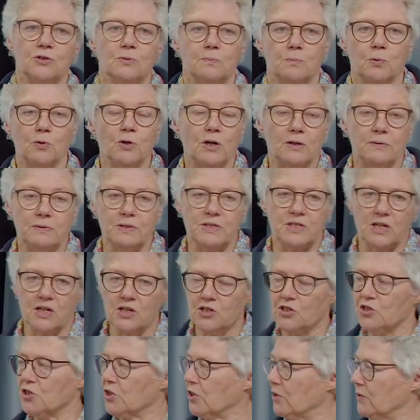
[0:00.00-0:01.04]

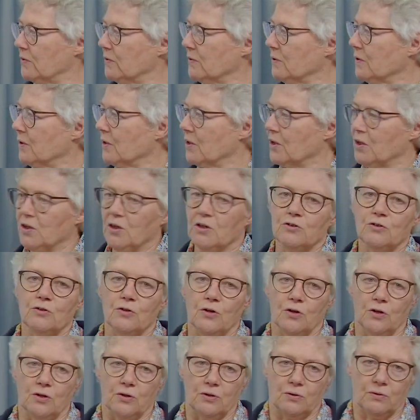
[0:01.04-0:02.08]
polarization,
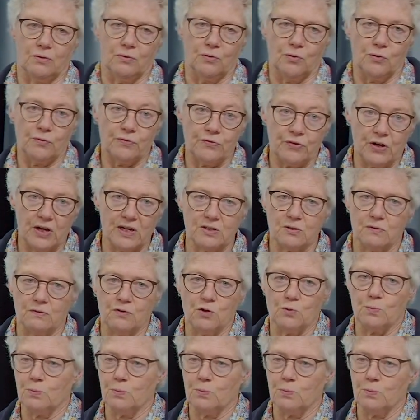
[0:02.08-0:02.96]
the phase of the